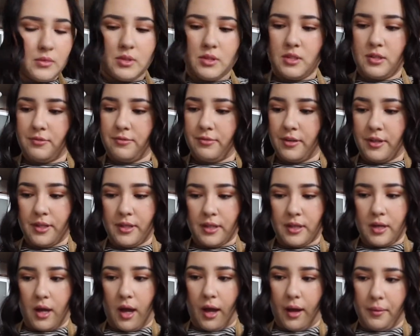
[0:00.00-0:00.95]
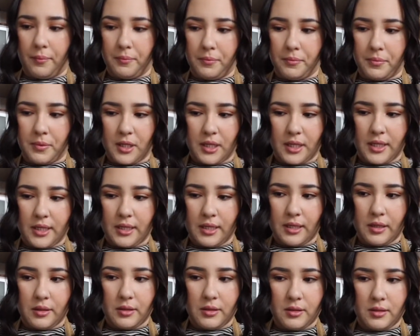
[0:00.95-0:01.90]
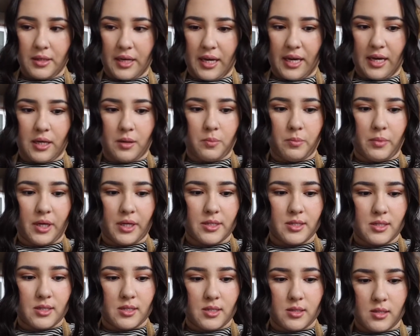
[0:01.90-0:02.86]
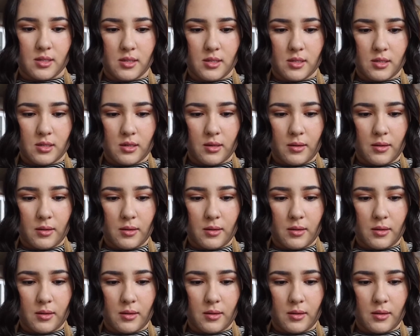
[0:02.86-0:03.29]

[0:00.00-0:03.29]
different cake mixes.